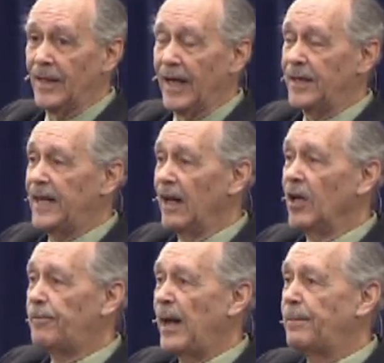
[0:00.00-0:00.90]
and tell
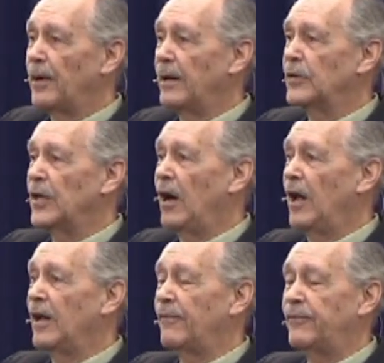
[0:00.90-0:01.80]
the people it was,
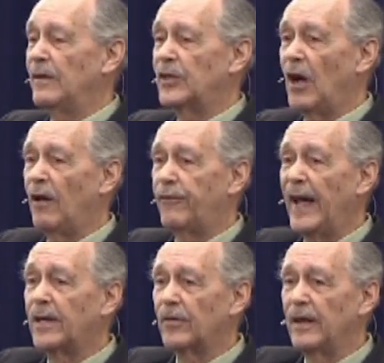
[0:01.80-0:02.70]
all a, it was all
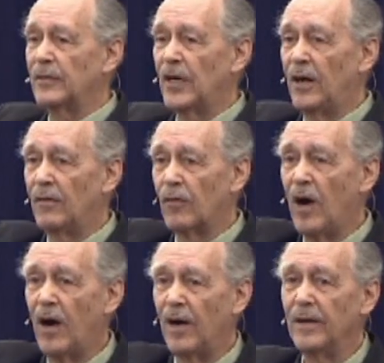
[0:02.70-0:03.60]
fakery, it was all
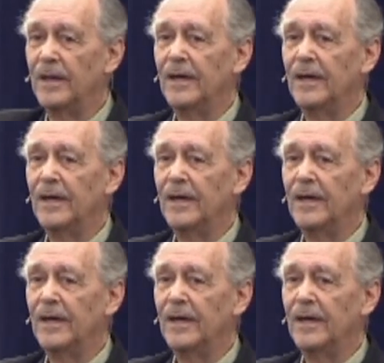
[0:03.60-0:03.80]
wrong.